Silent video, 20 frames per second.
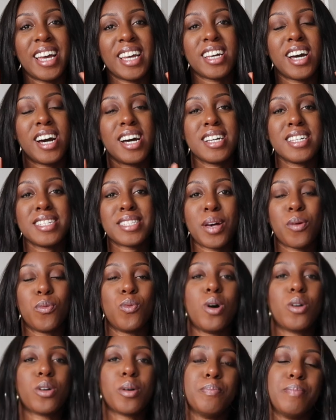Hey guys,
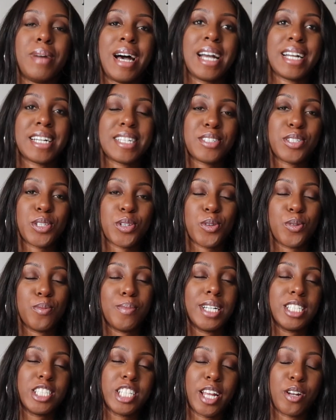welcome back to
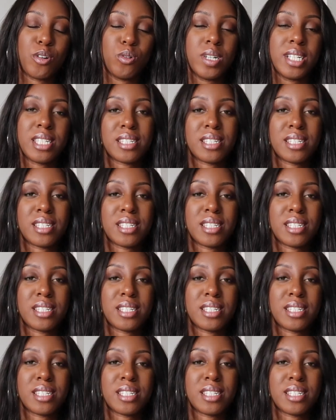my channel.